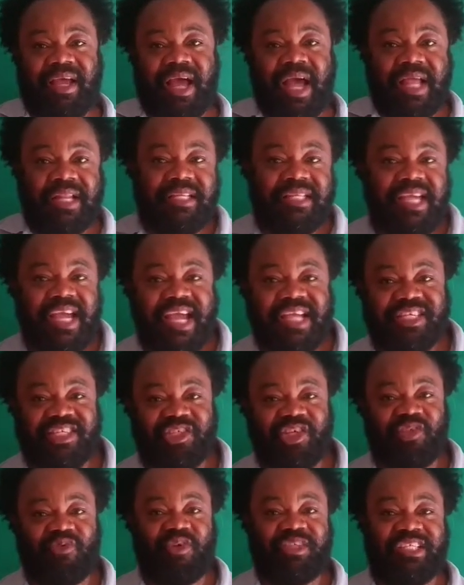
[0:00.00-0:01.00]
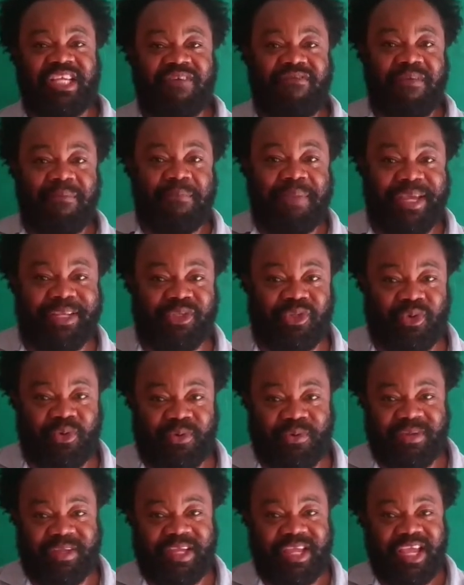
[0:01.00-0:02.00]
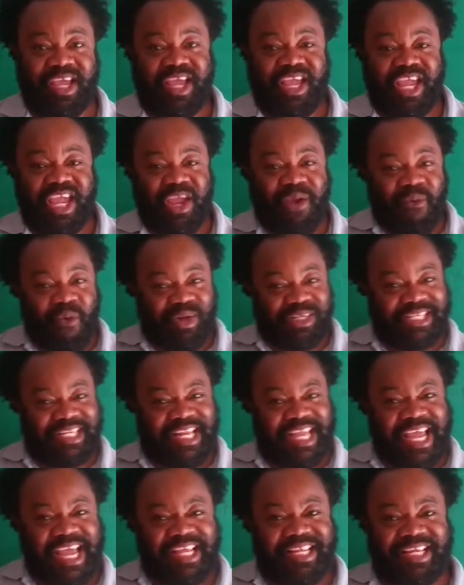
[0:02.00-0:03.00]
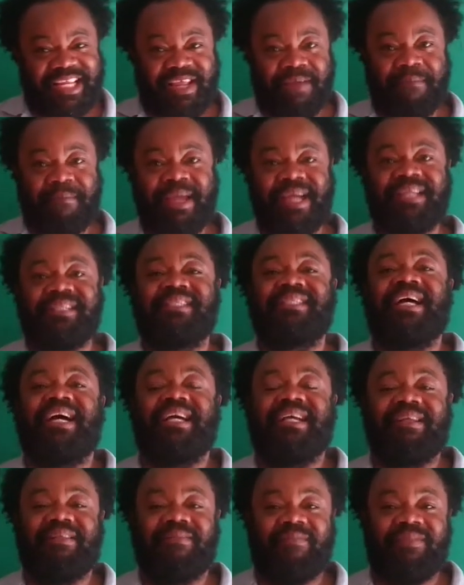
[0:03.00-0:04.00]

And there, Jesus was given birth to. He was laid in a manger.